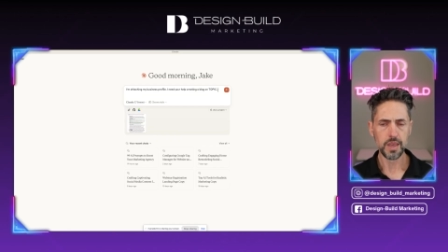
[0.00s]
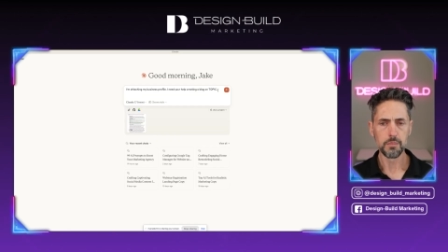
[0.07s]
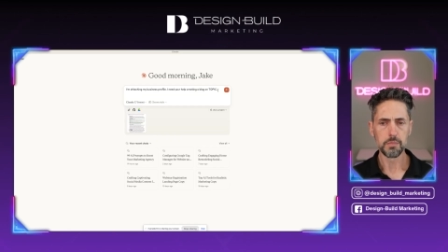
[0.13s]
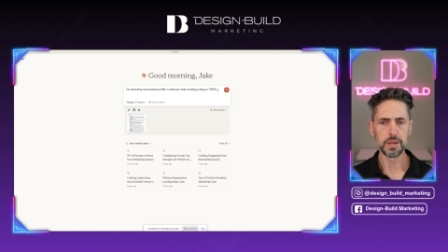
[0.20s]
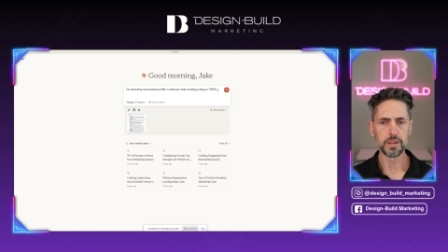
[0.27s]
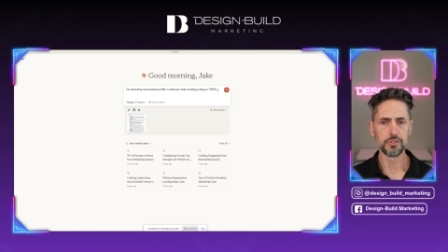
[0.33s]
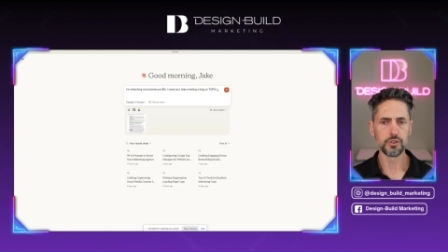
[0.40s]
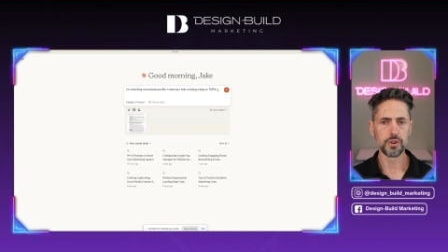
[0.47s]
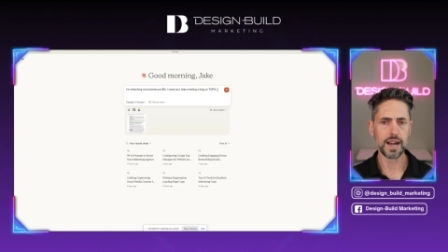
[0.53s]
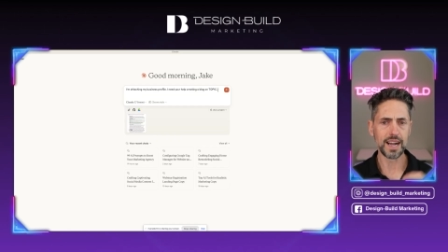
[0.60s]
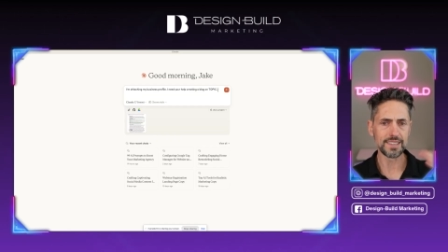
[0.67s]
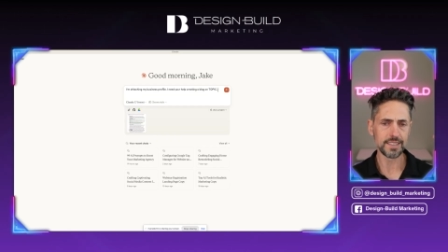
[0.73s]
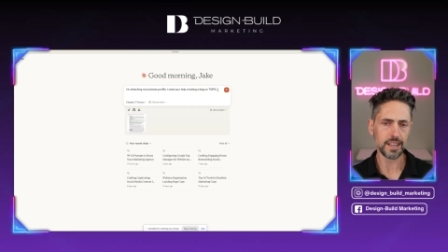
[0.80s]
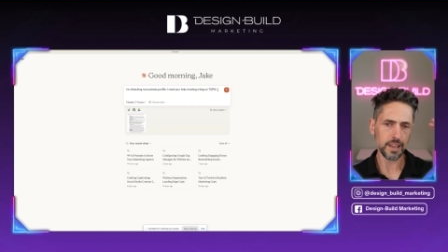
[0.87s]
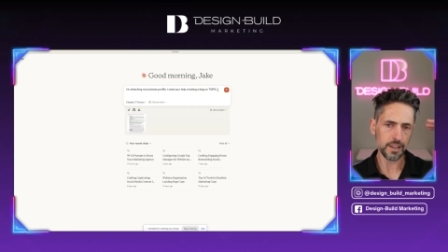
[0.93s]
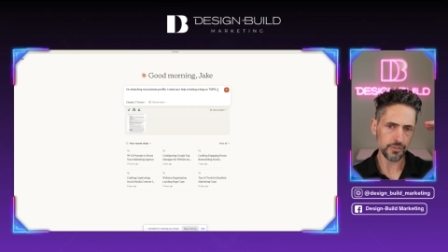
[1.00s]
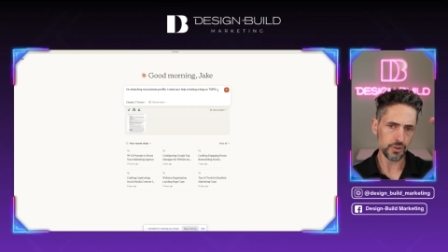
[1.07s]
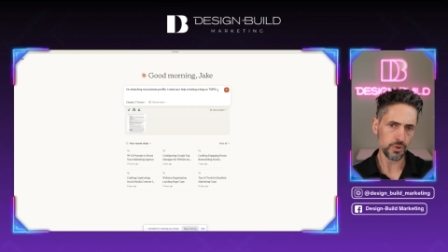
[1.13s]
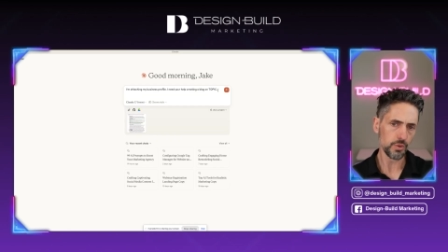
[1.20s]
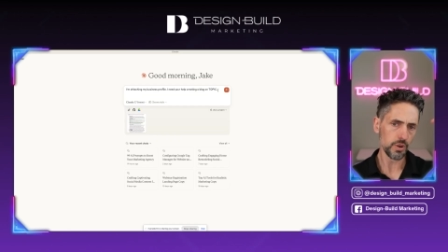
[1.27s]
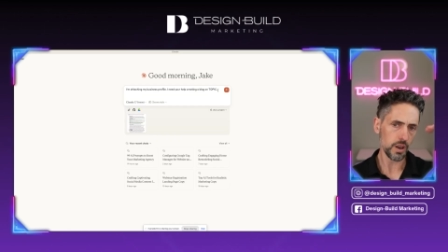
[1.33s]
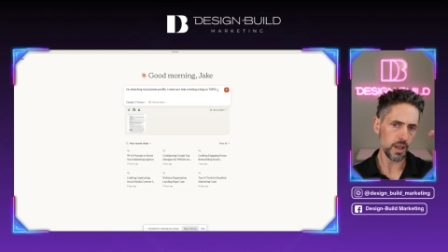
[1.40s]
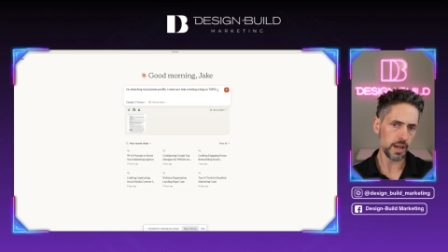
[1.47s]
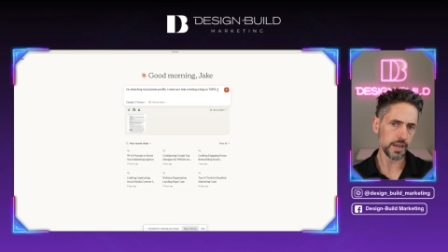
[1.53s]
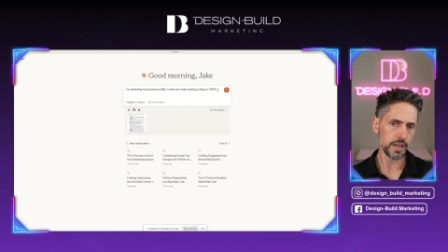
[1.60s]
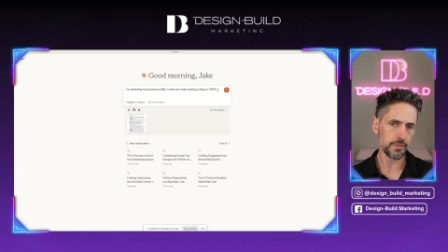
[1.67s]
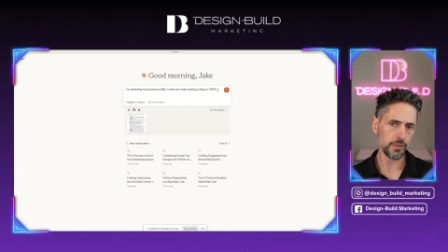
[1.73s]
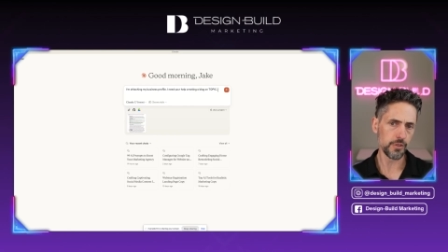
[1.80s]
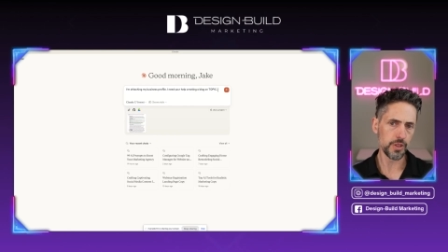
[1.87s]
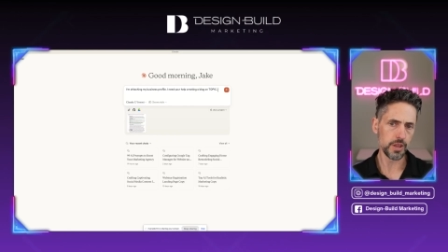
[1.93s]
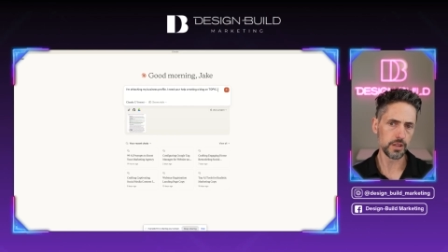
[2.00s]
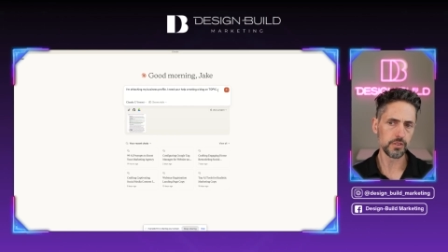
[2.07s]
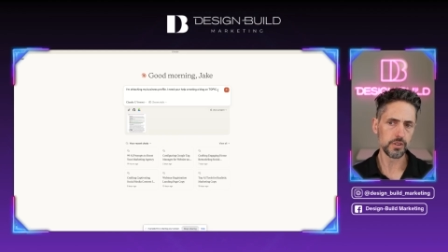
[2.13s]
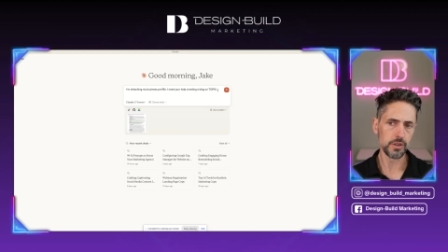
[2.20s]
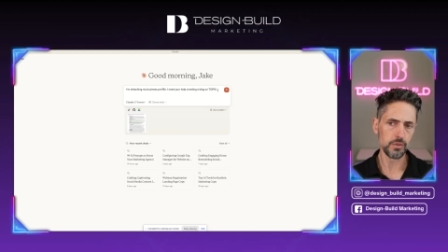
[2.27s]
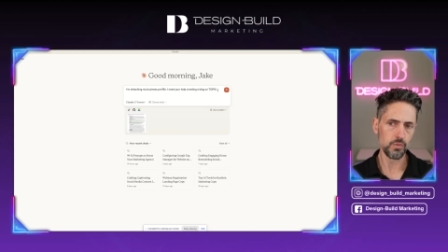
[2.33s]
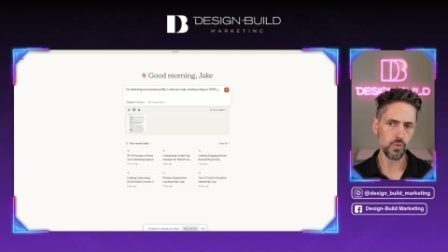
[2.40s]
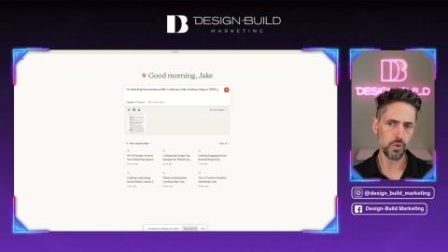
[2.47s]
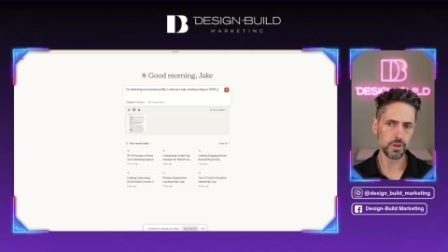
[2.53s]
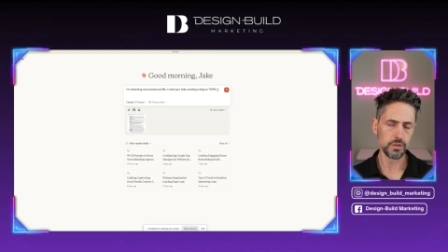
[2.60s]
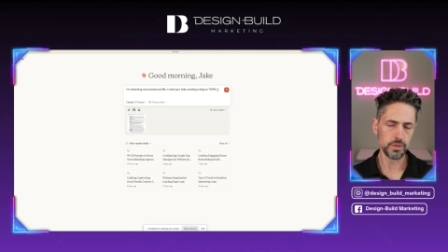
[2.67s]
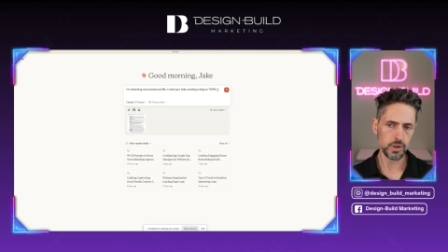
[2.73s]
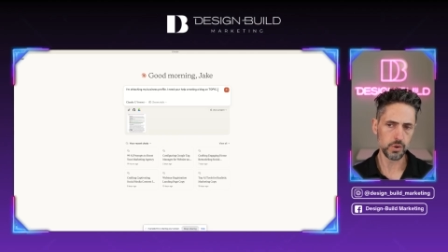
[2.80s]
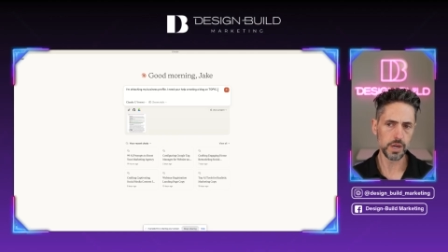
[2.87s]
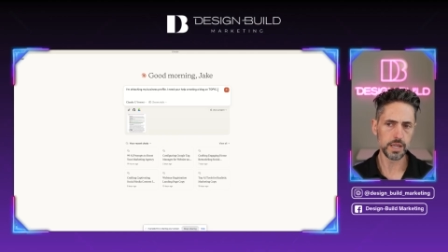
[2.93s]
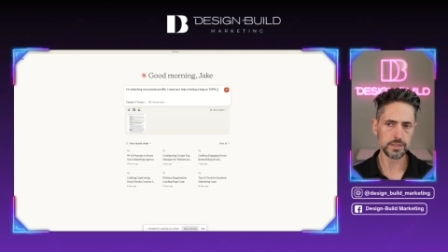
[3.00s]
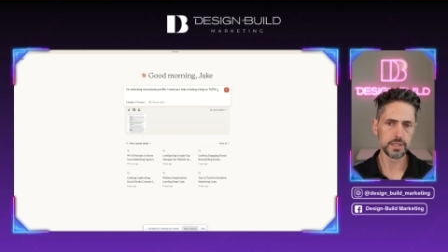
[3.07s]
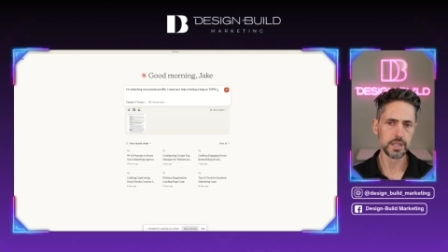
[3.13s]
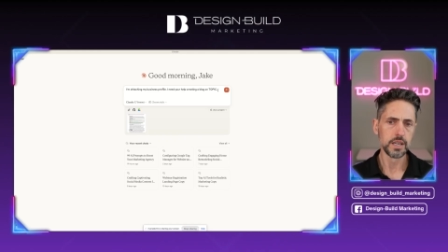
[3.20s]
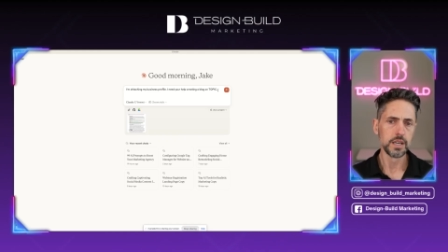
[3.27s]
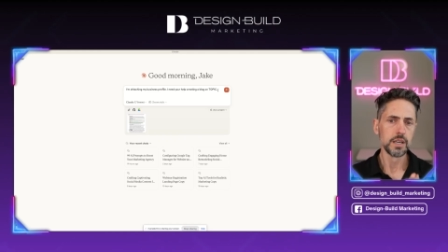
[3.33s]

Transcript: because you're asking it to do a lot of different things in one request.